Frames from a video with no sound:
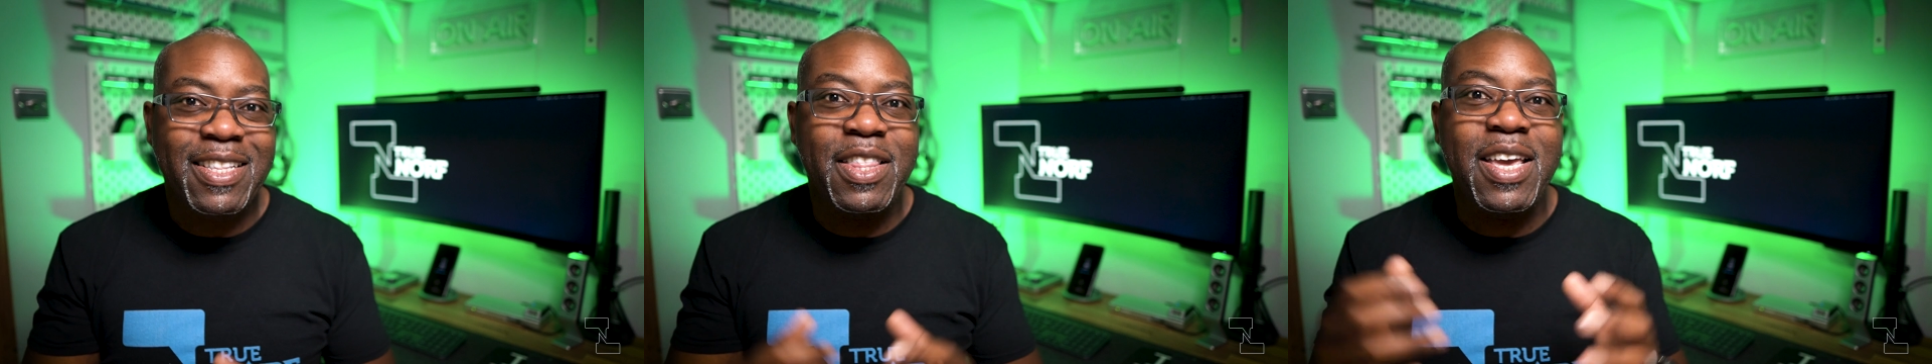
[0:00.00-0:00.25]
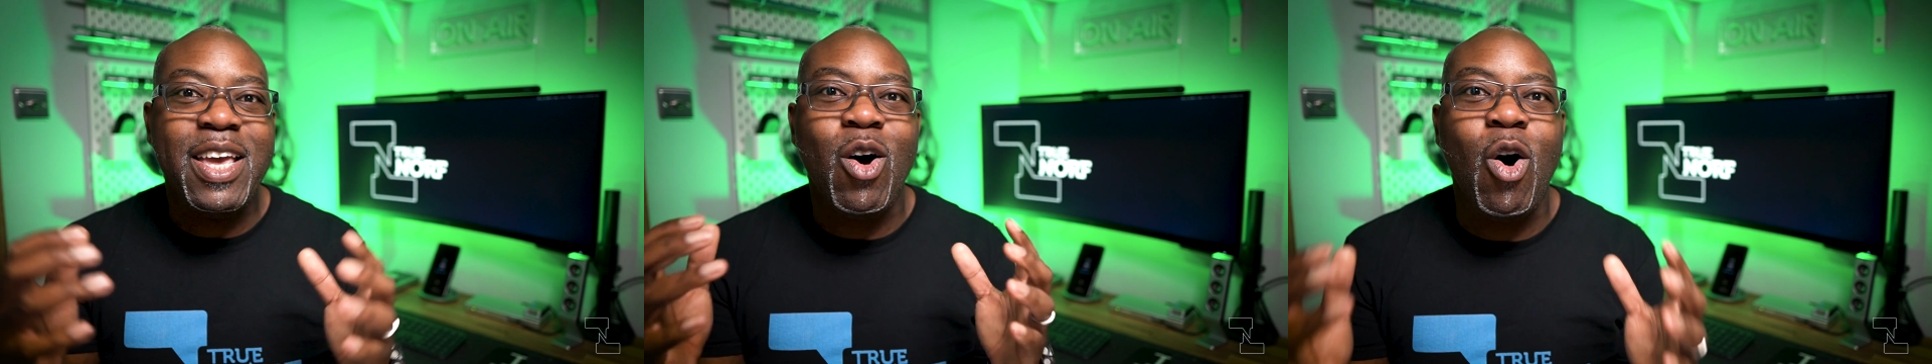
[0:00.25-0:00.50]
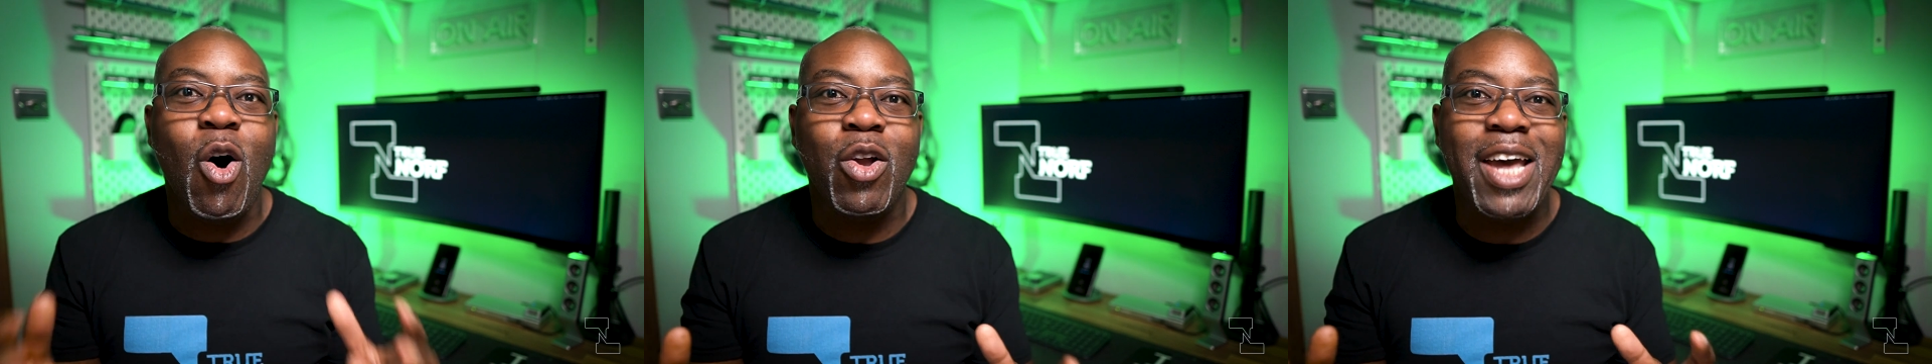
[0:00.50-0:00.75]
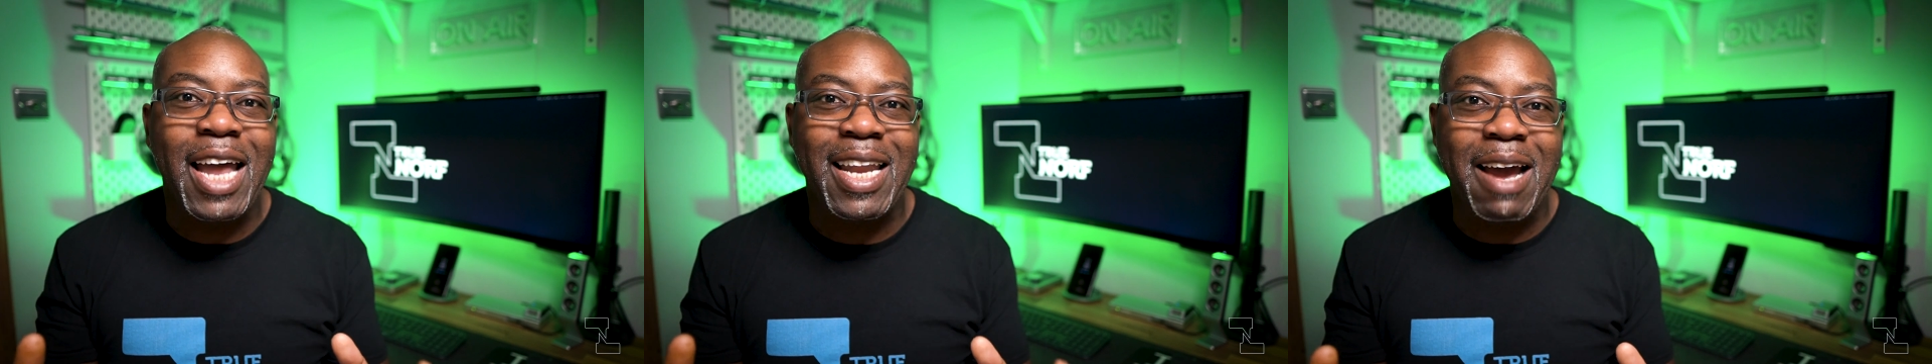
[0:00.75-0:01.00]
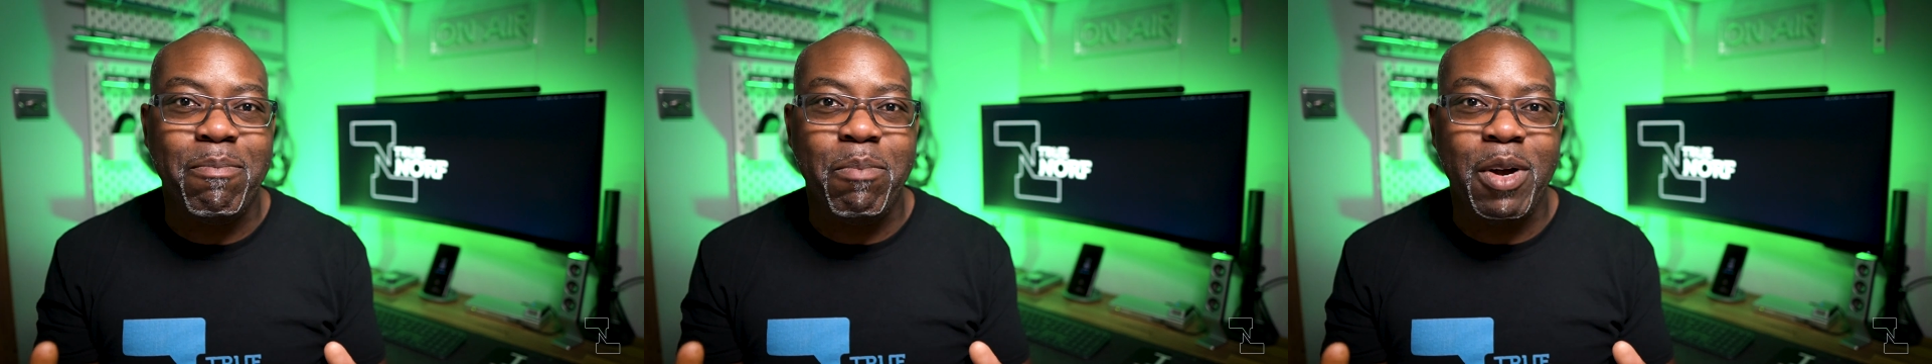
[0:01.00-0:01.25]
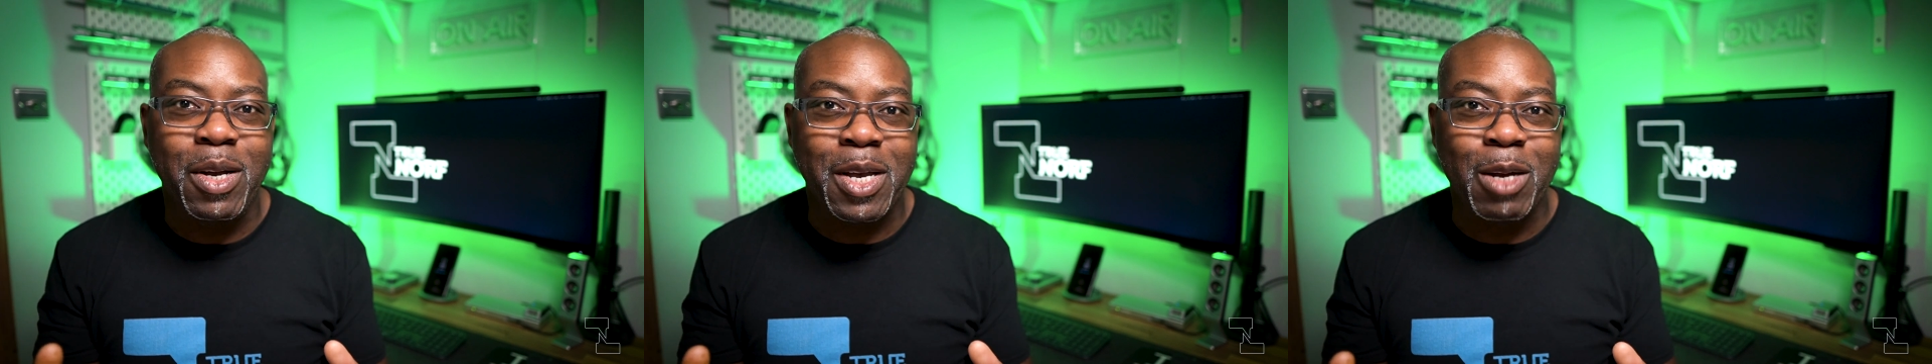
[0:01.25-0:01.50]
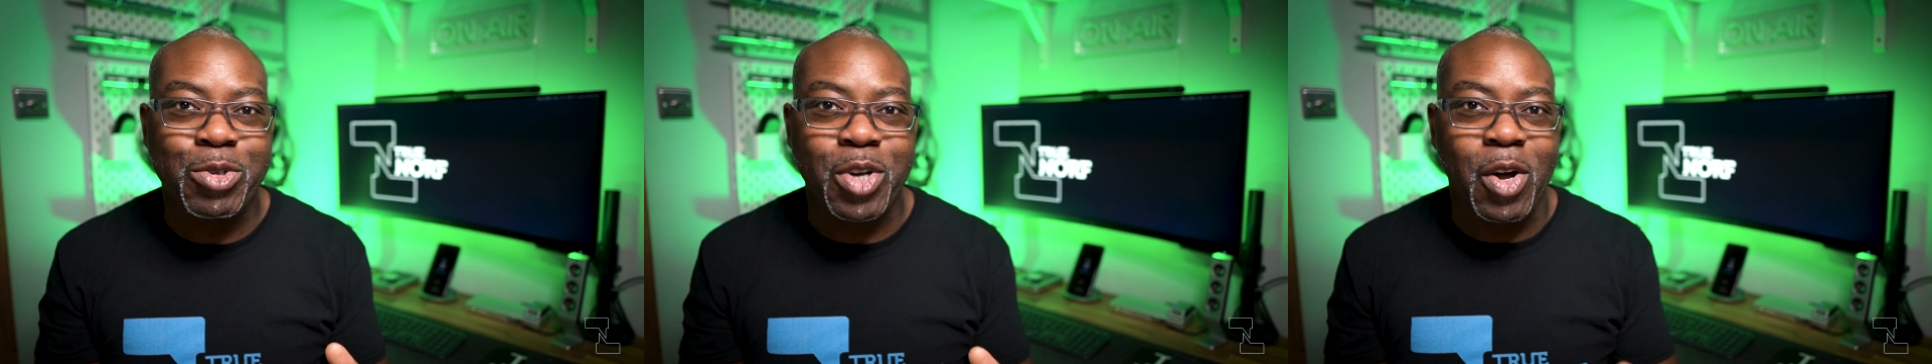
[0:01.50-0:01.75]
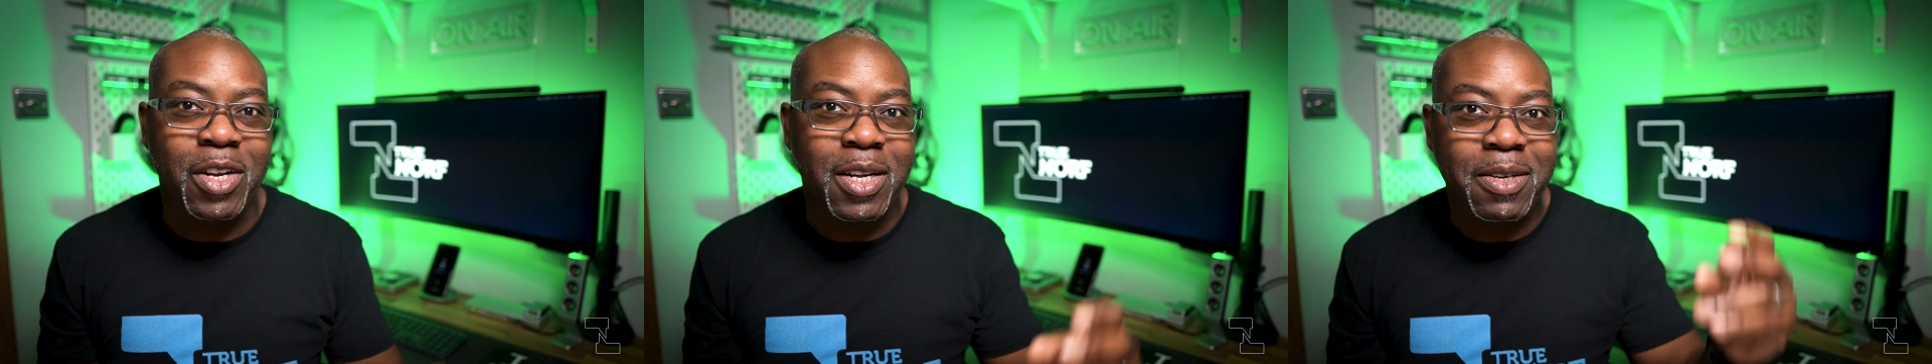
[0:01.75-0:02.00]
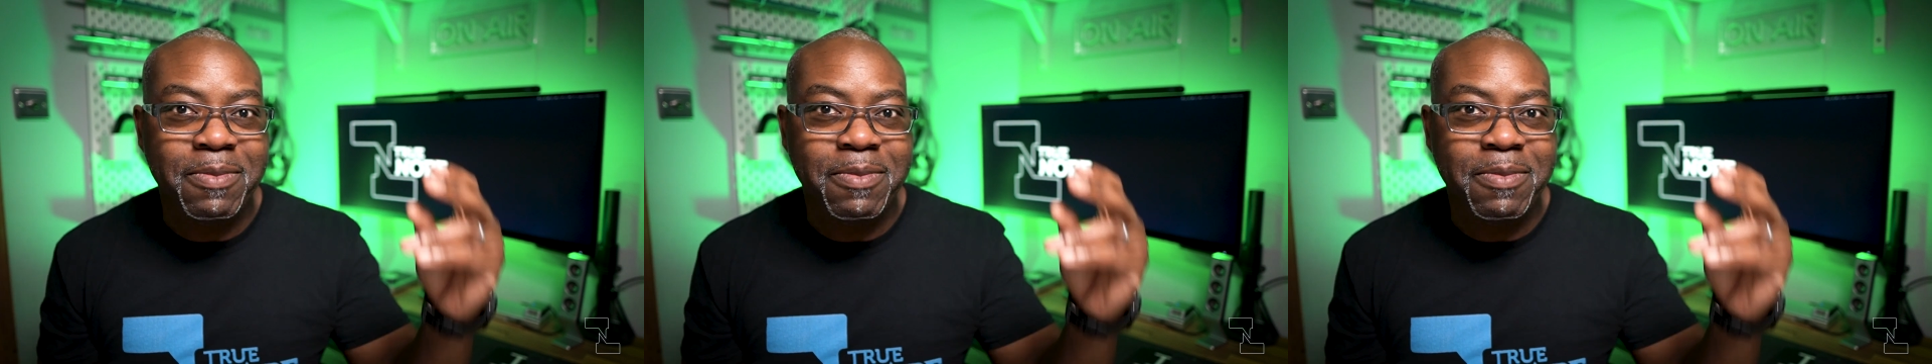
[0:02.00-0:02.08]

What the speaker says: the on-air lamp goes on.